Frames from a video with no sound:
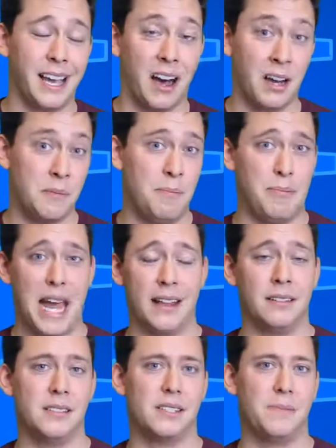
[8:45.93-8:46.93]

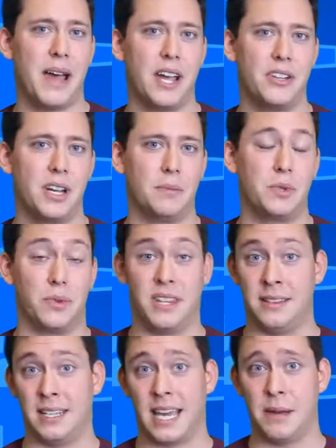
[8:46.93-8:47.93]
unbalanced mashups
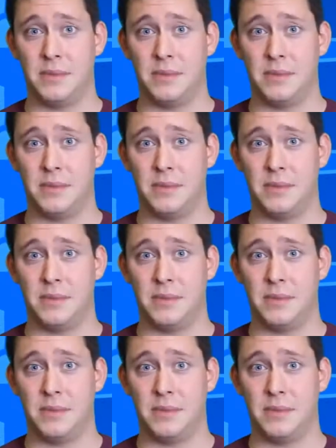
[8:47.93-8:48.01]
within the game